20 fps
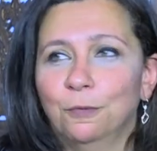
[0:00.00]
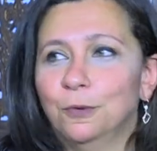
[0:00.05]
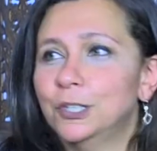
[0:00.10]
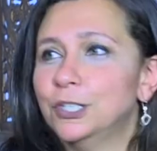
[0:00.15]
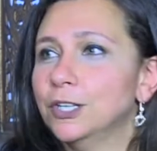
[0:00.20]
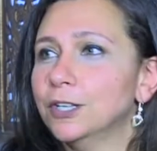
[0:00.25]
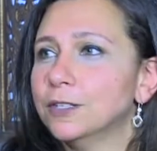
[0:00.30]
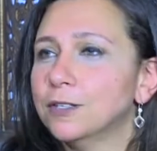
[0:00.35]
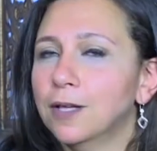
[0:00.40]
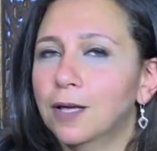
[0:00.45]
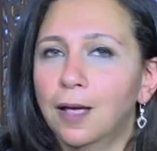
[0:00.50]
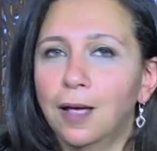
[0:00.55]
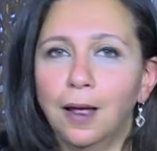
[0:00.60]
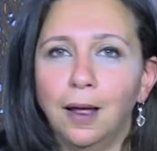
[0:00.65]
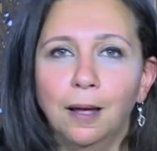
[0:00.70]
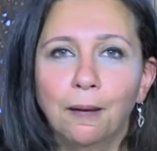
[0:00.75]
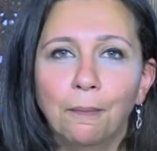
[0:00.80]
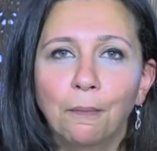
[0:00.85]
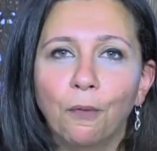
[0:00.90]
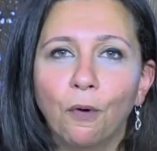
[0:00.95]
which is
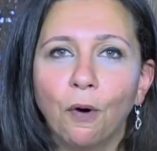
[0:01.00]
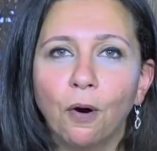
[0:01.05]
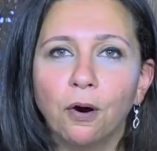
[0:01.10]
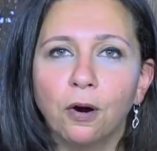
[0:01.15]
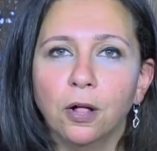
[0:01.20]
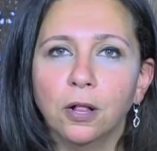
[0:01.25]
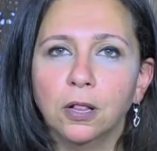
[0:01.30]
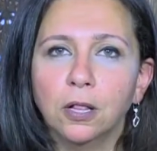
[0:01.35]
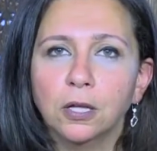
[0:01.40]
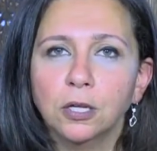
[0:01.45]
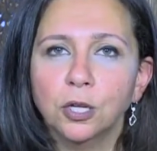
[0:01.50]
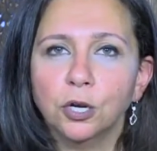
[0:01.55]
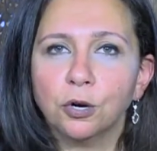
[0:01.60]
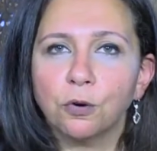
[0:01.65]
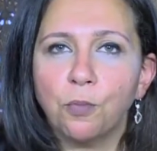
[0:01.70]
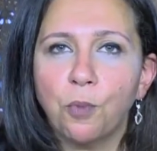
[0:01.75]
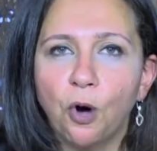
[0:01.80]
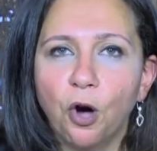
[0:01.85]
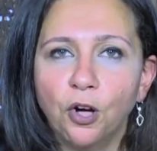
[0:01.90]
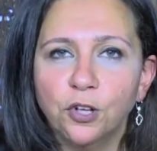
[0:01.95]
immoral. You're
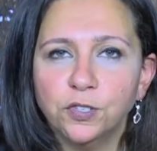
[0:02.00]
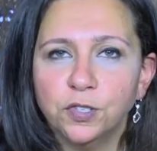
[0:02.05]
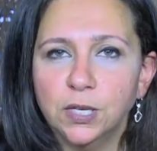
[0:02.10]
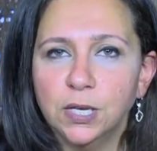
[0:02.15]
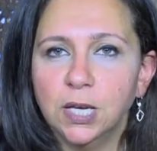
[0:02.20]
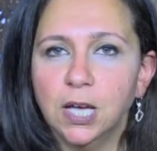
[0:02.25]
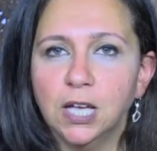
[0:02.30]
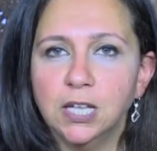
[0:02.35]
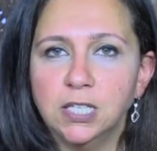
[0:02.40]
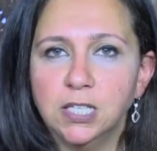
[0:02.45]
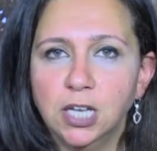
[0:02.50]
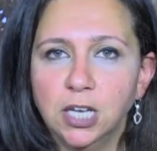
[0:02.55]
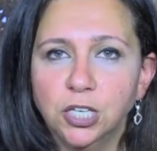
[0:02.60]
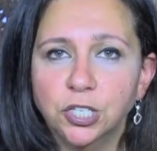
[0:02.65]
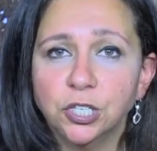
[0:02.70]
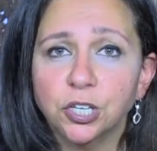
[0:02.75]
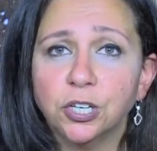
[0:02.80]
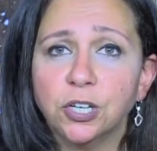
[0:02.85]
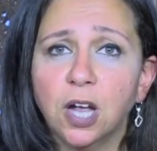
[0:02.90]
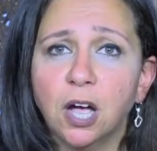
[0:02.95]
posing a
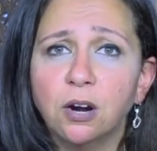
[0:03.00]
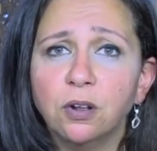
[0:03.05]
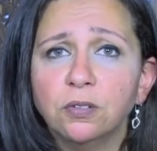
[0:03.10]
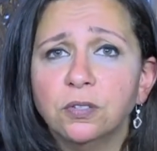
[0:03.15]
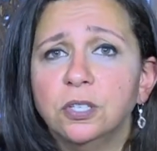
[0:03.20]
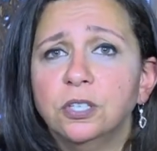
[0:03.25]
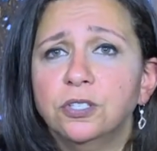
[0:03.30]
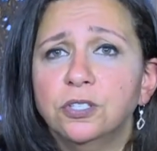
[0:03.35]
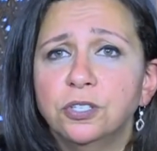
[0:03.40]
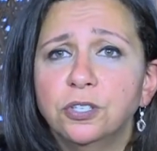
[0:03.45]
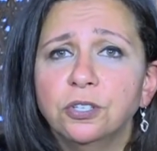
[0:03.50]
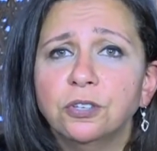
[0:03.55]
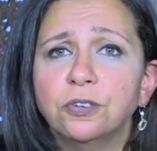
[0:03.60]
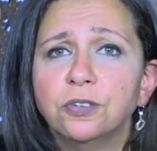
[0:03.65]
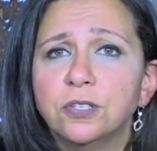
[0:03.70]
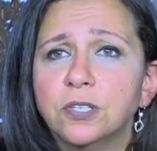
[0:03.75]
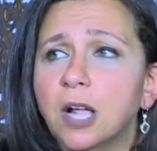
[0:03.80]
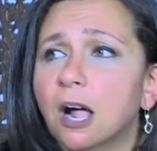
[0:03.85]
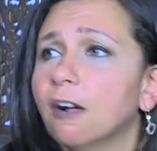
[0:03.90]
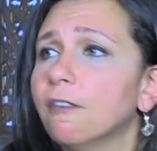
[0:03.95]
danger not only to
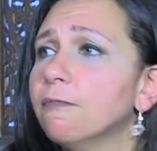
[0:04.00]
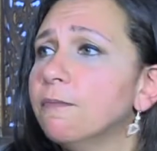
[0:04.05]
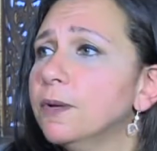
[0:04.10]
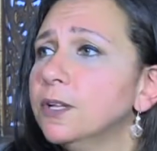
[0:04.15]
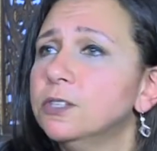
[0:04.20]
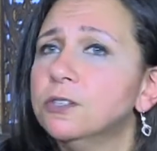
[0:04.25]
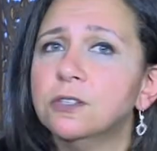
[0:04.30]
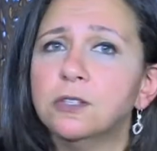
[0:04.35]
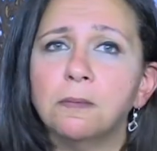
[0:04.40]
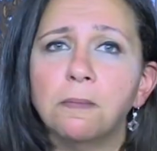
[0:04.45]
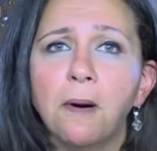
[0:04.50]
yourself, but to the